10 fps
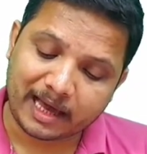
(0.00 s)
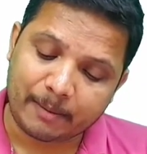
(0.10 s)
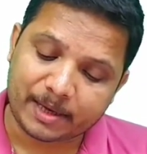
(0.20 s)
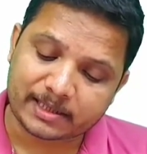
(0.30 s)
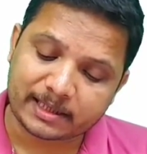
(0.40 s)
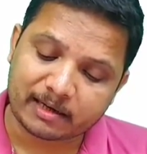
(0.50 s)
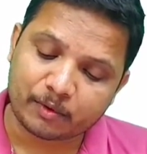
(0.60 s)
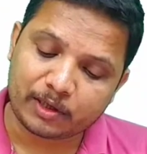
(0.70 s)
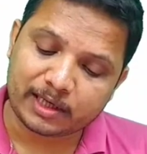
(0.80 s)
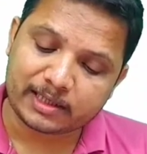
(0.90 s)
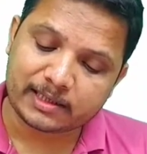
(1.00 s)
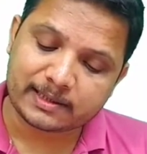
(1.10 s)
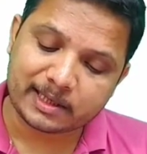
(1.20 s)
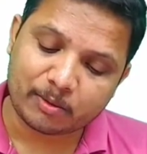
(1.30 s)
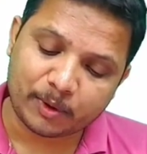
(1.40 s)
capacitor voltage
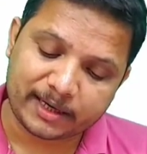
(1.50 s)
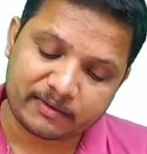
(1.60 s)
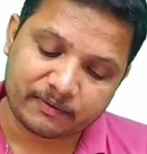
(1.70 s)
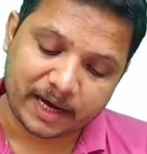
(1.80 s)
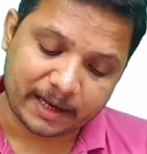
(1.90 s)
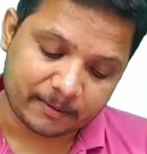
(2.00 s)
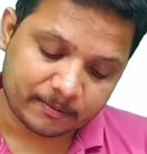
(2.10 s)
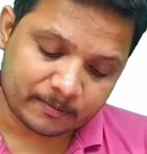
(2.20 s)
is 0.5